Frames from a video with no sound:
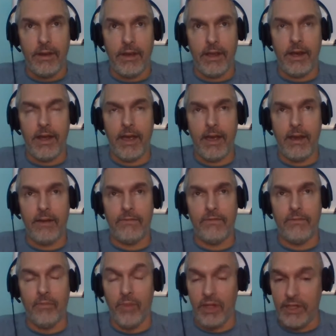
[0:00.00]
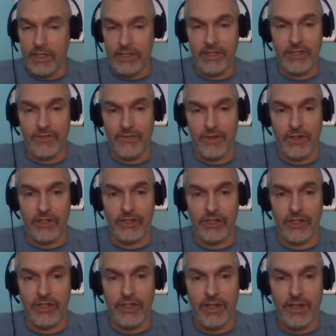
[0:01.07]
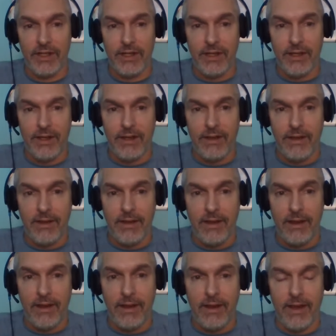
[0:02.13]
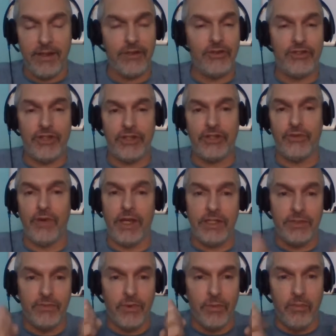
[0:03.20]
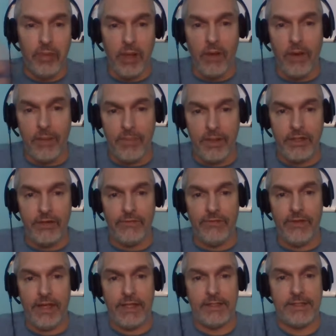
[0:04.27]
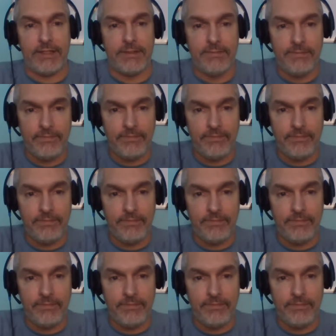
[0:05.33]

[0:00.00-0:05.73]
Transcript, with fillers: and have malicious volition, and your situation will blow up in your face.